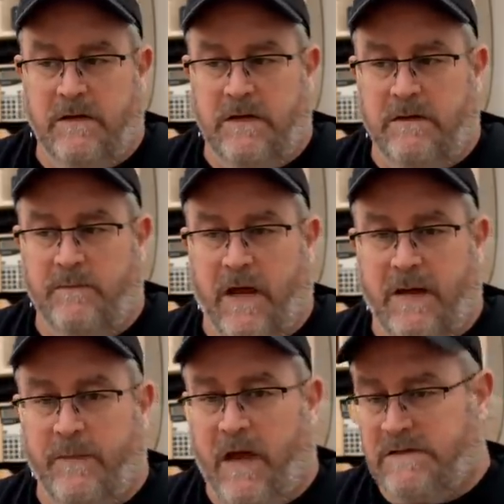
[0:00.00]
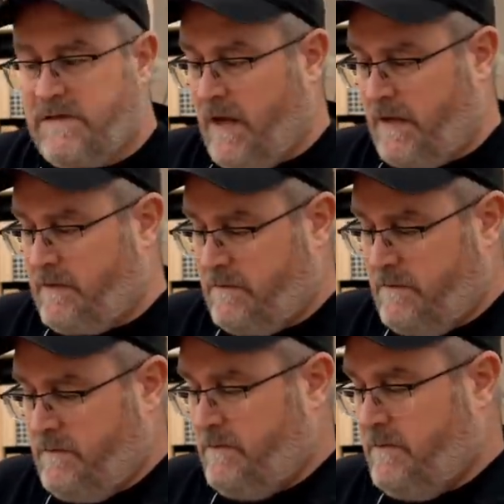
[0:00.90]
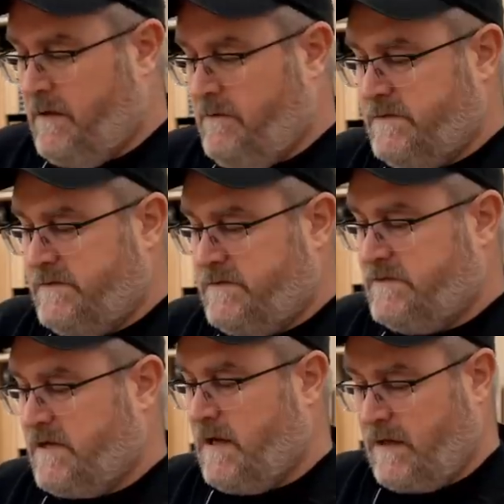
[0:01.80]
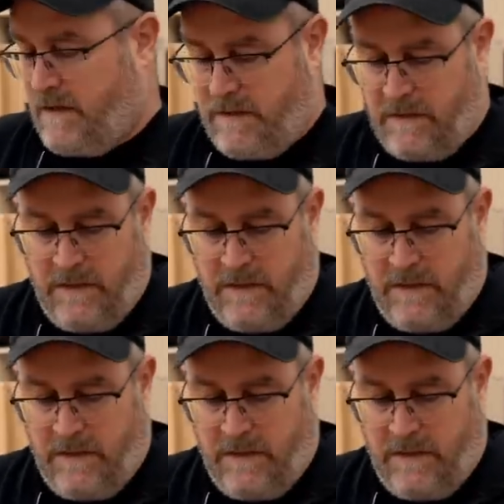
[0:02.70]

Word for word: in my mind's eye when I was designing it,